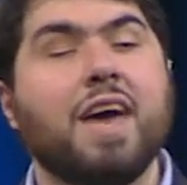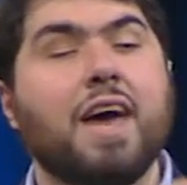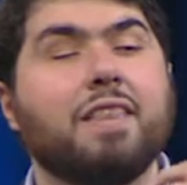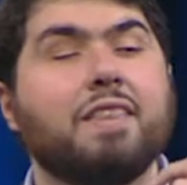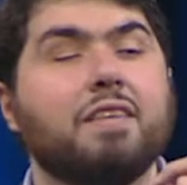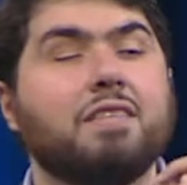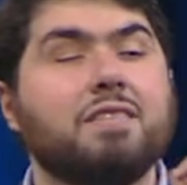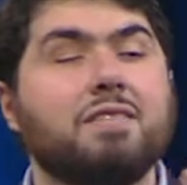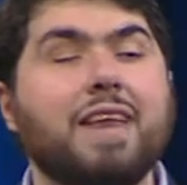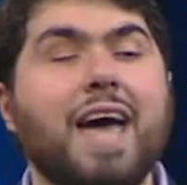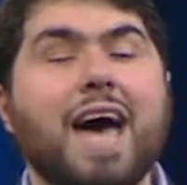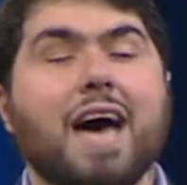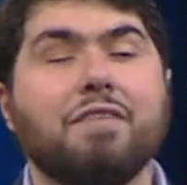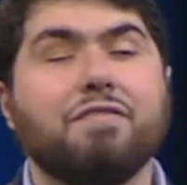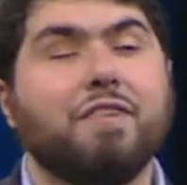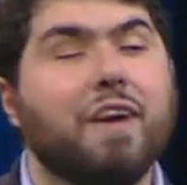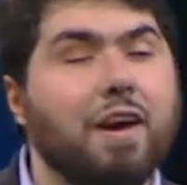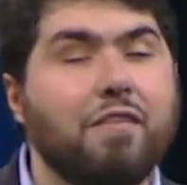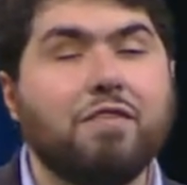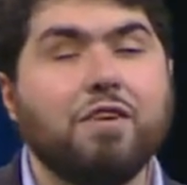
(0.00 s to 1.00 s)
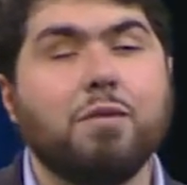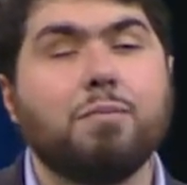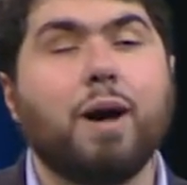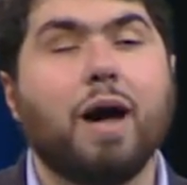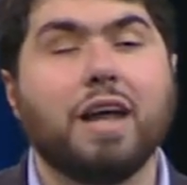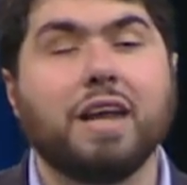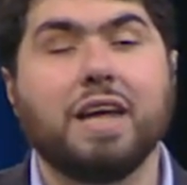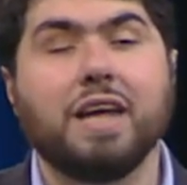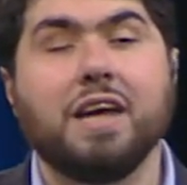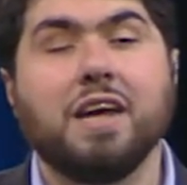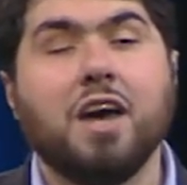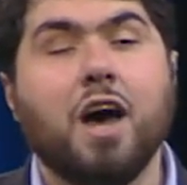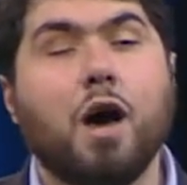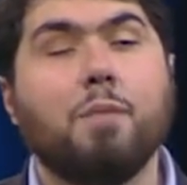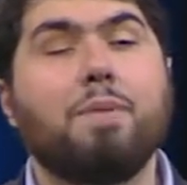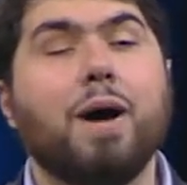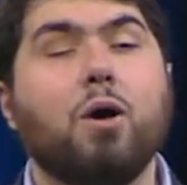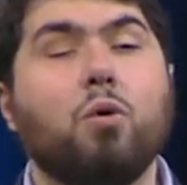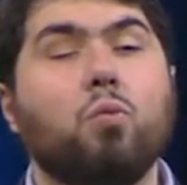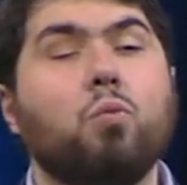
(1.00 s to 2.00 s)
the staff, everybody,
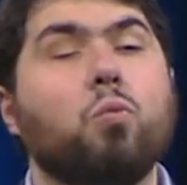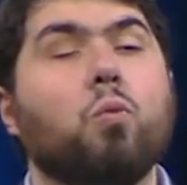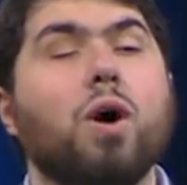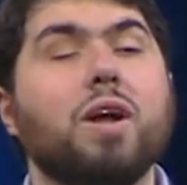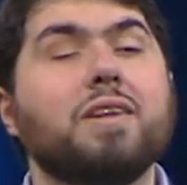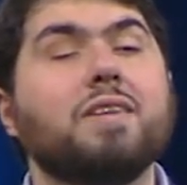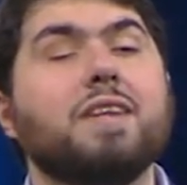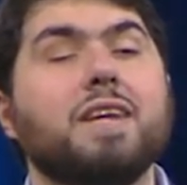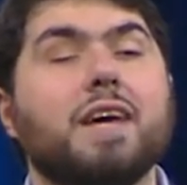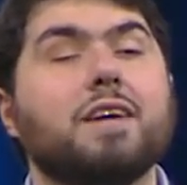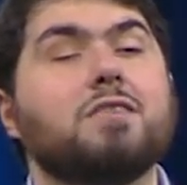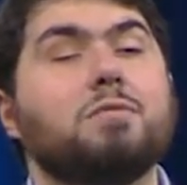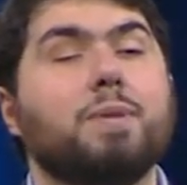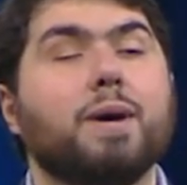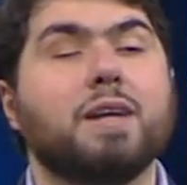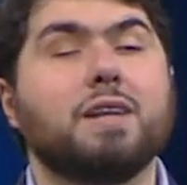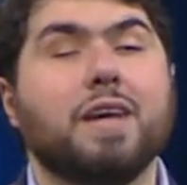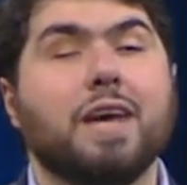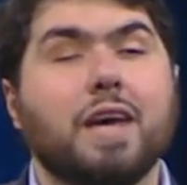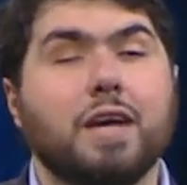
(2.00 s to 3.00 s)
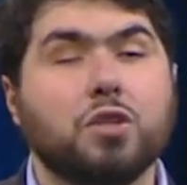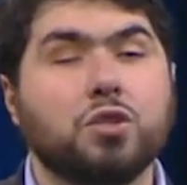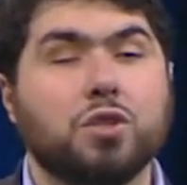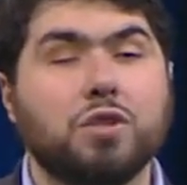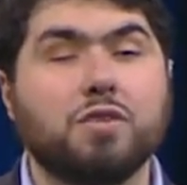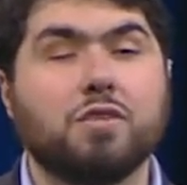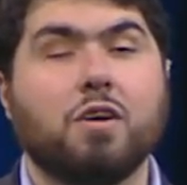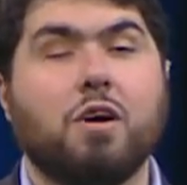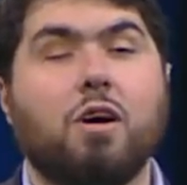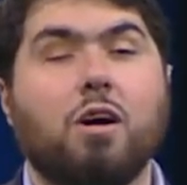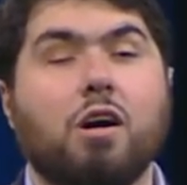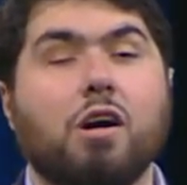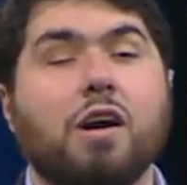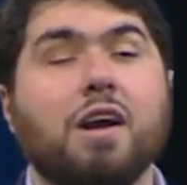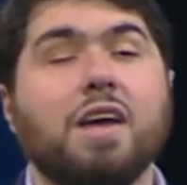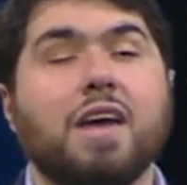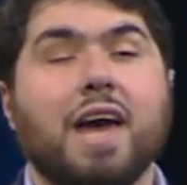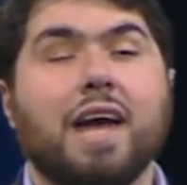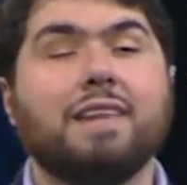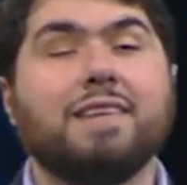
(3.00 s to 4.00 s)
about what the expectations are,
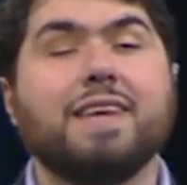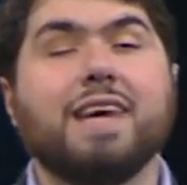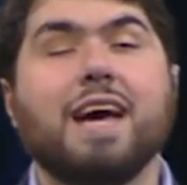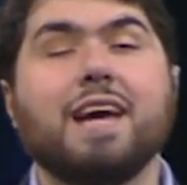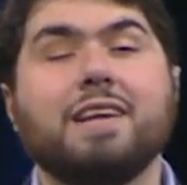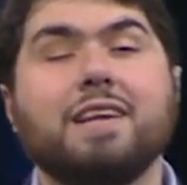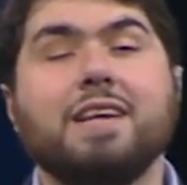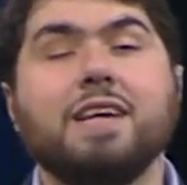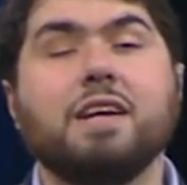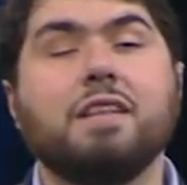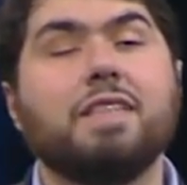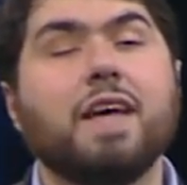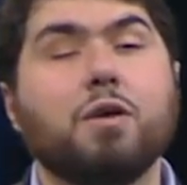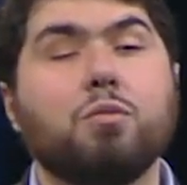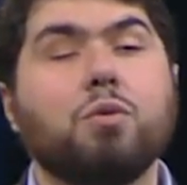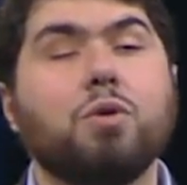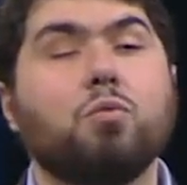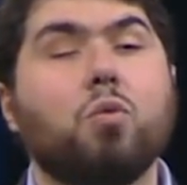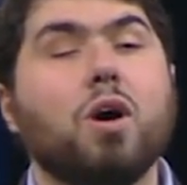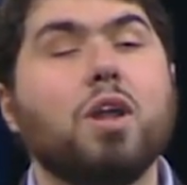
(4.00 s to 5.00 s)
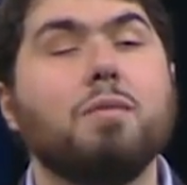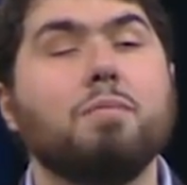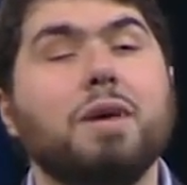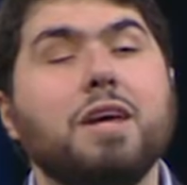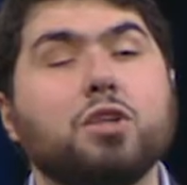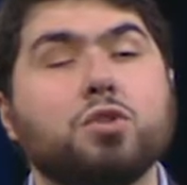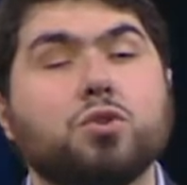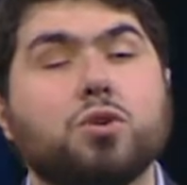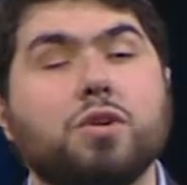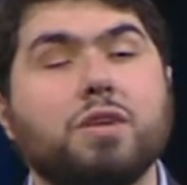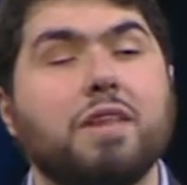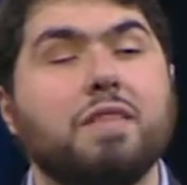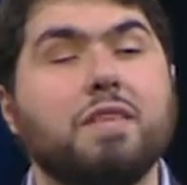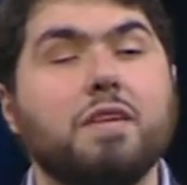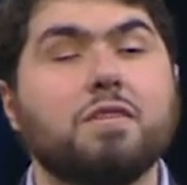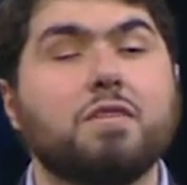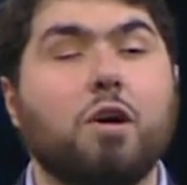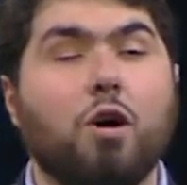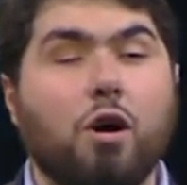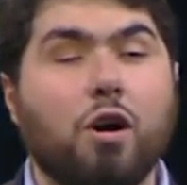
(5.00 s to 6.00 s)
and the idea that we want to make sure that
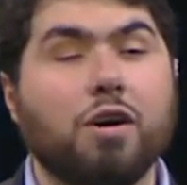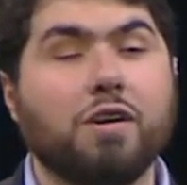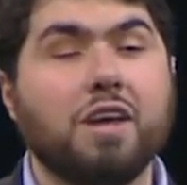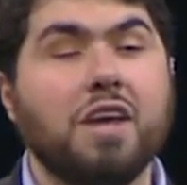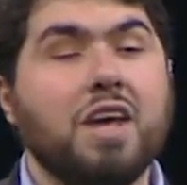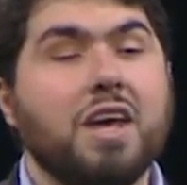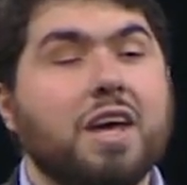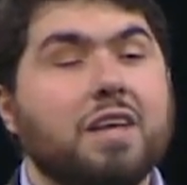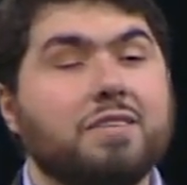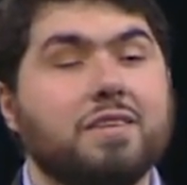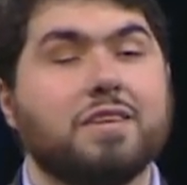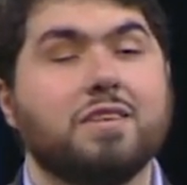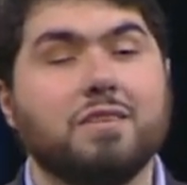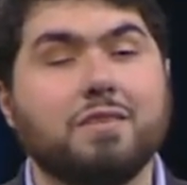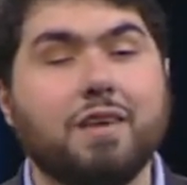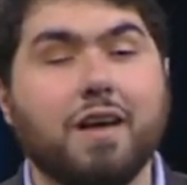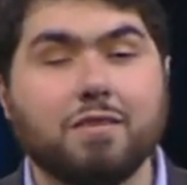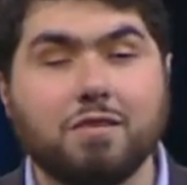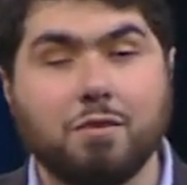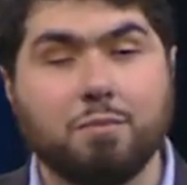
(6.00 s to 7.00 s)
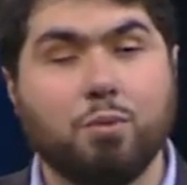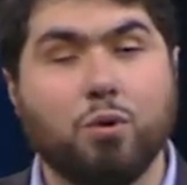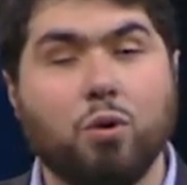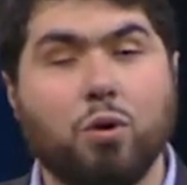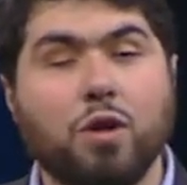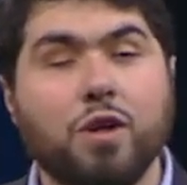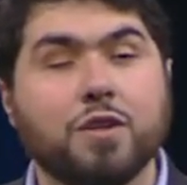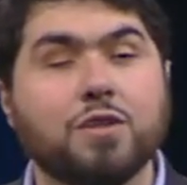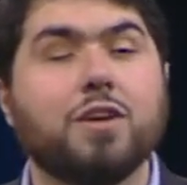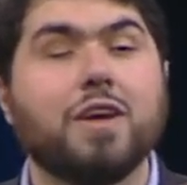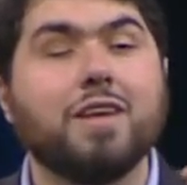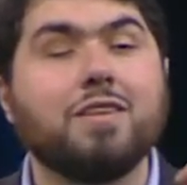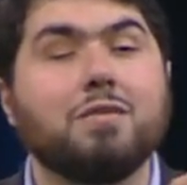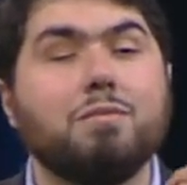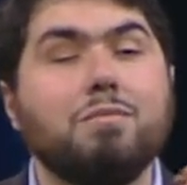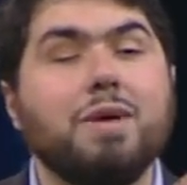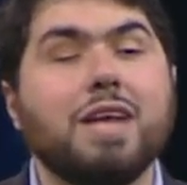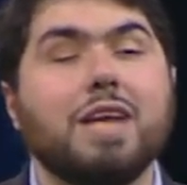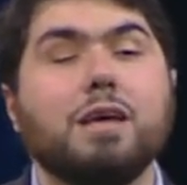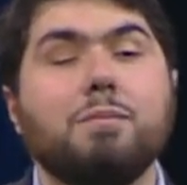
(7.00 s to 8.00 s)
this art is accessible to as
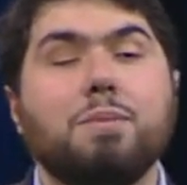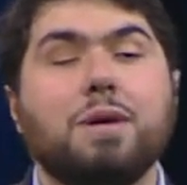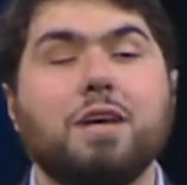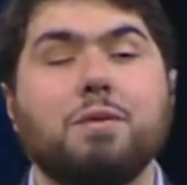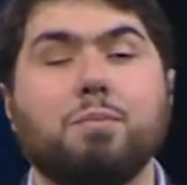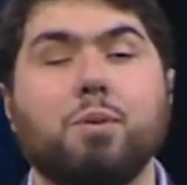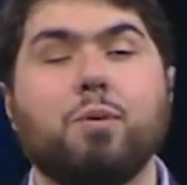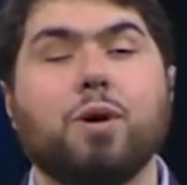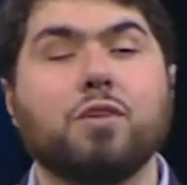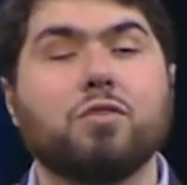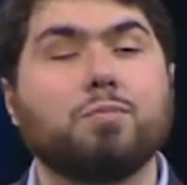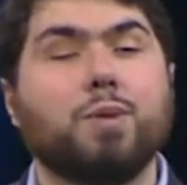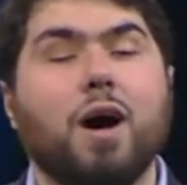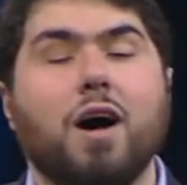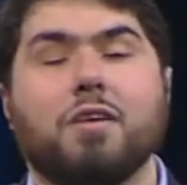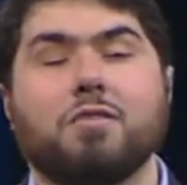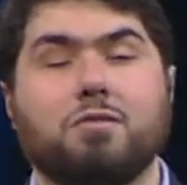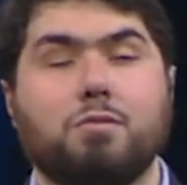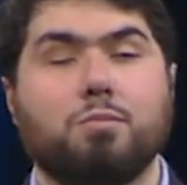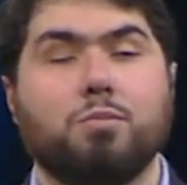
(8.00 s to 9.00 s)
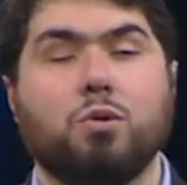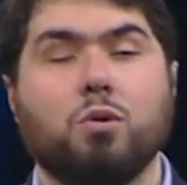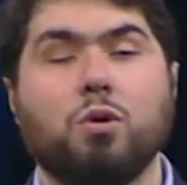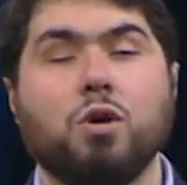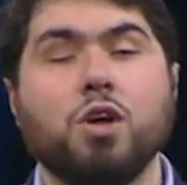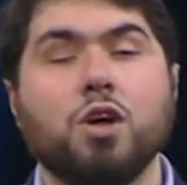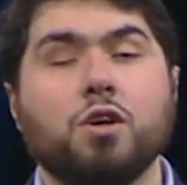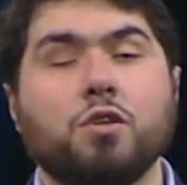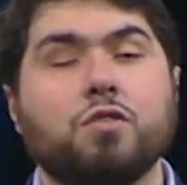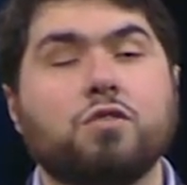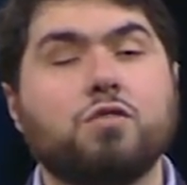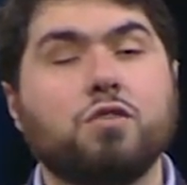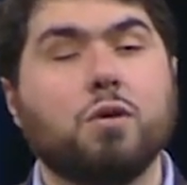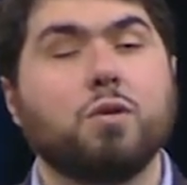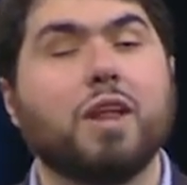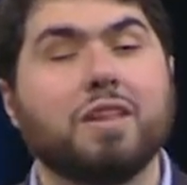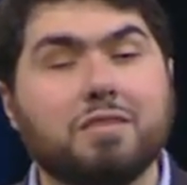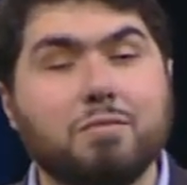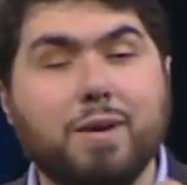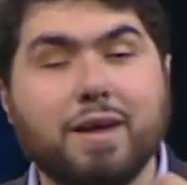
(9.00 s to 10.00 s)
many people as possible, so
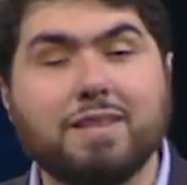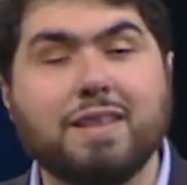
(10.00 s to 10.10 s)
let's make